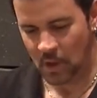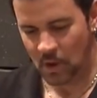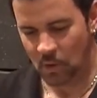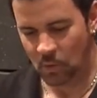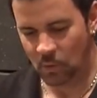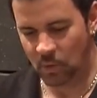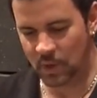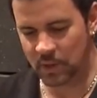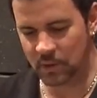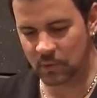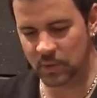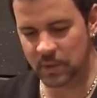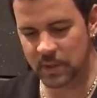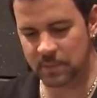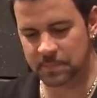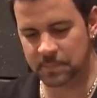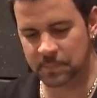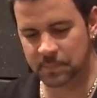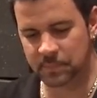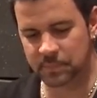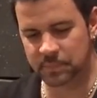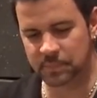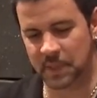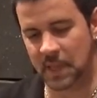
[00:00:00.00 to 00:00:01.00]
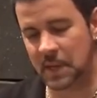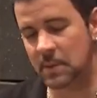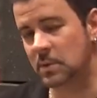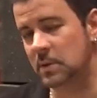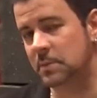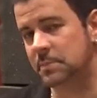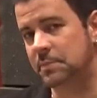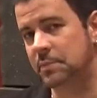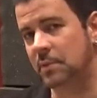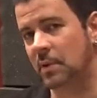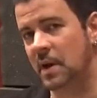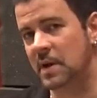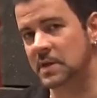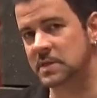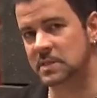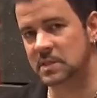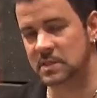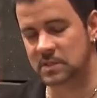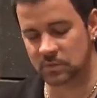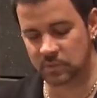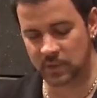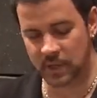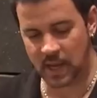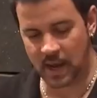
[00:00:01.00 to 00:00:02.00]
when we play with
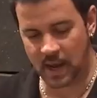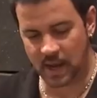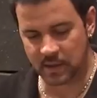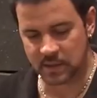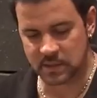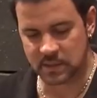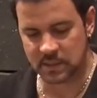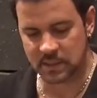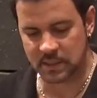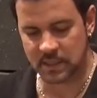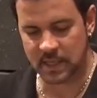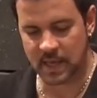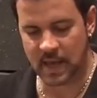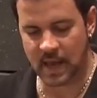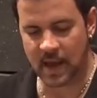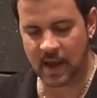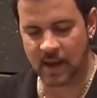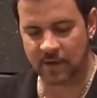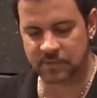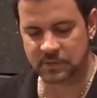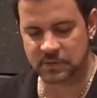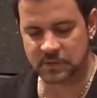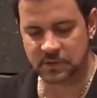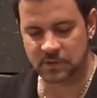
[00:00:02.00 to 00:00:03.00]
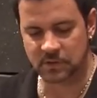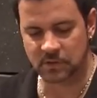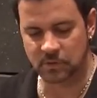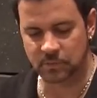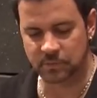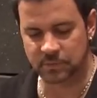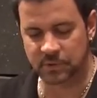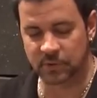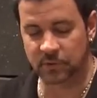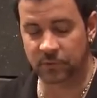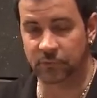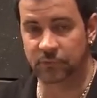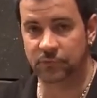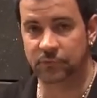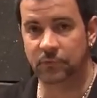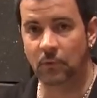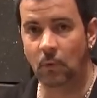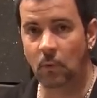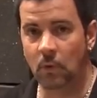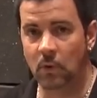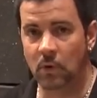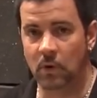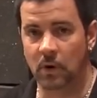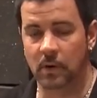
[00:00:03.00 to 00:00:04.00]
brushes, we actually have to
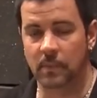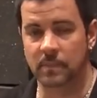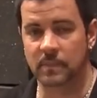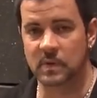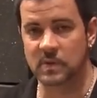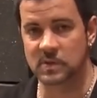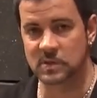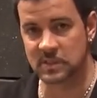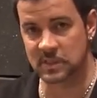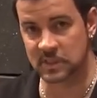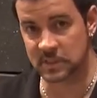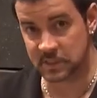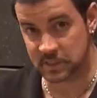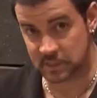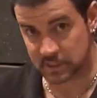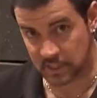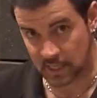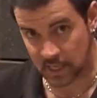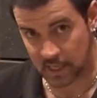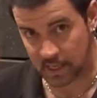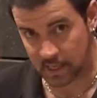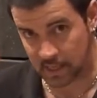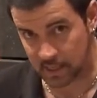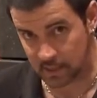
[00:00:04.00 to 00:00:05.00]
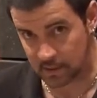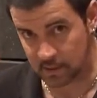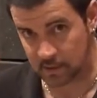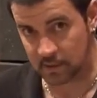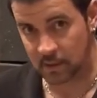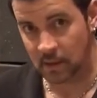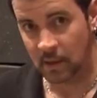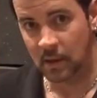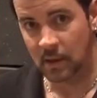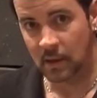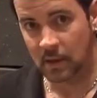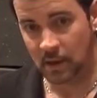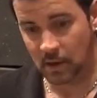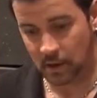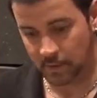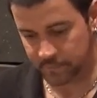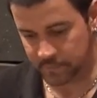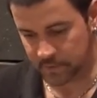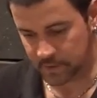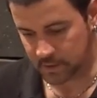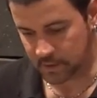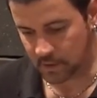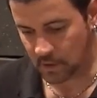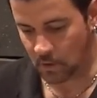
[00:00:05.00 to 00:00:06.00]
perform the sustain of
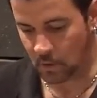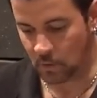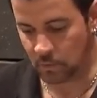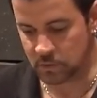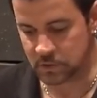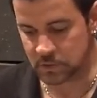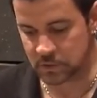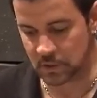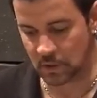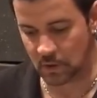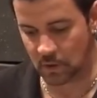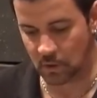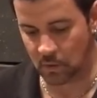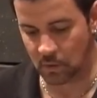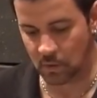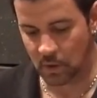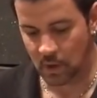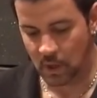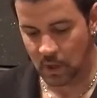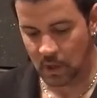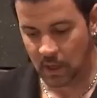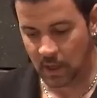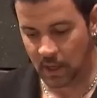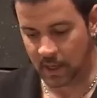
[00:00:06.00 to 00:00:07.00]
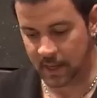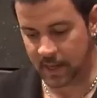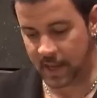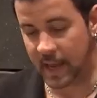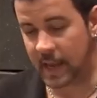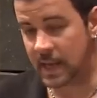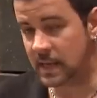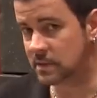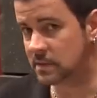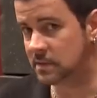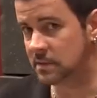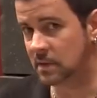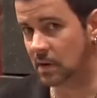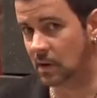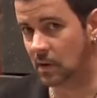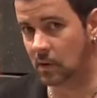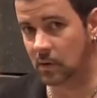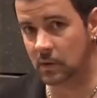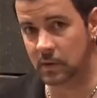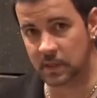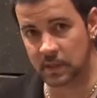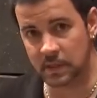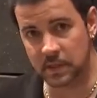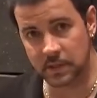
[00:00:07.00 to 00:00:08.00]
the note. So an eighth
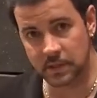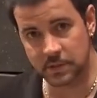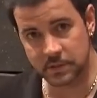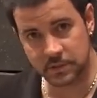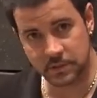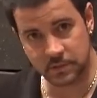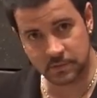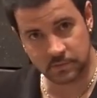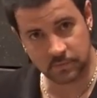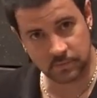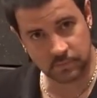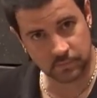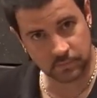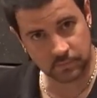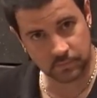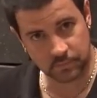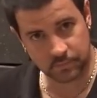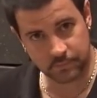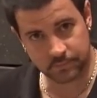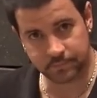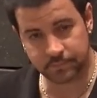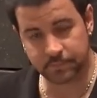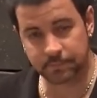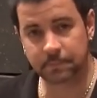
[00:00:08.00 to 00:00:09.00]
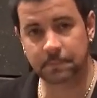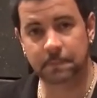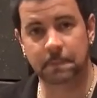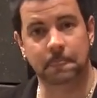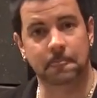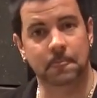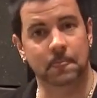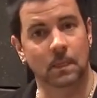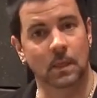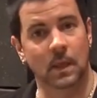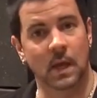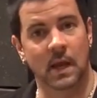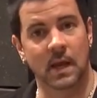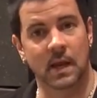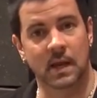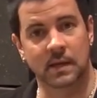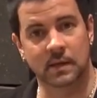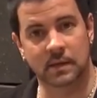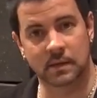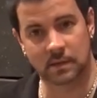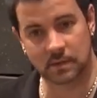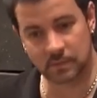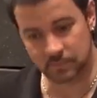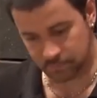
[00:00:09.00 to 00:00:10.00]
note is,
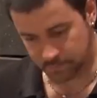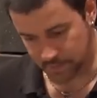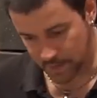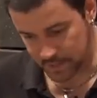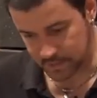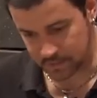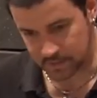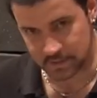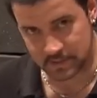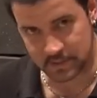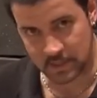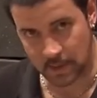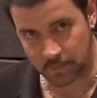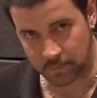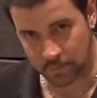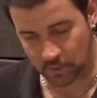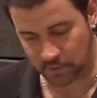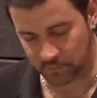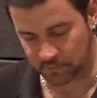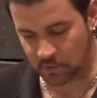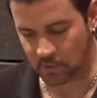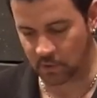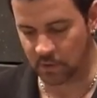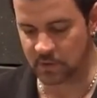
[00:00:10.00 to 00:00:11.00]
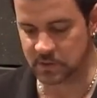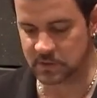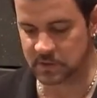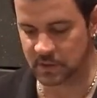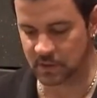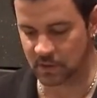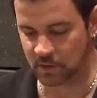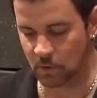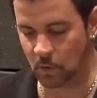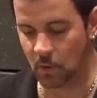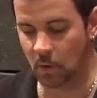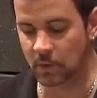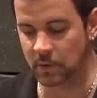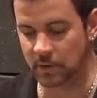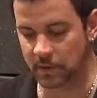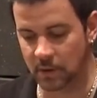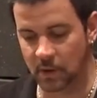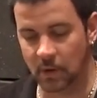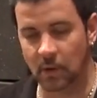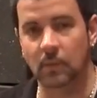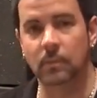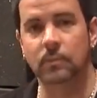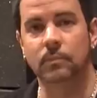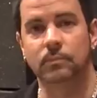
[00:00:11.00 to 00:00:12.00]
and depending the tempo, of course, and a quarter
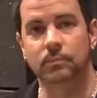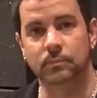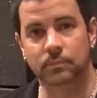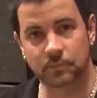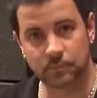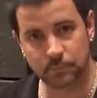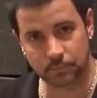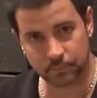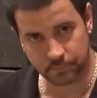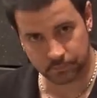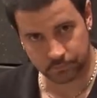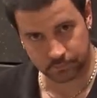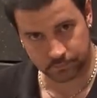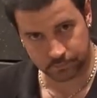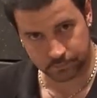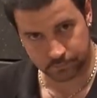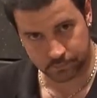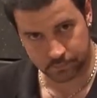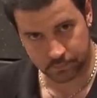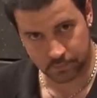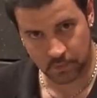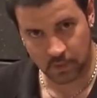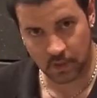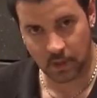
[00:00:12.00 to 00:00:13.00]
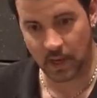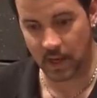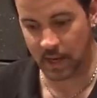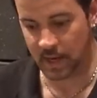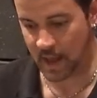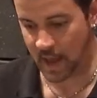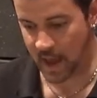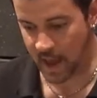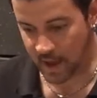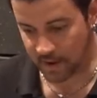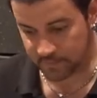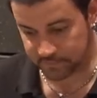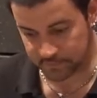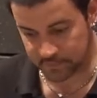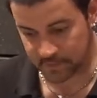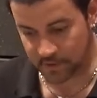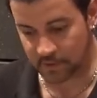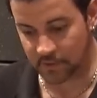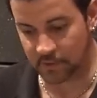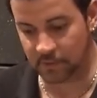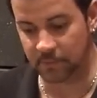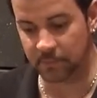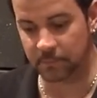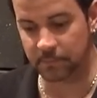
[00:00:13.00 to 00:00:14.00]
note, and a half
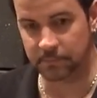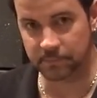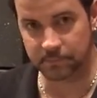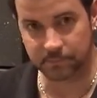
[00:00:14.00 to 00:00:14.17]
note,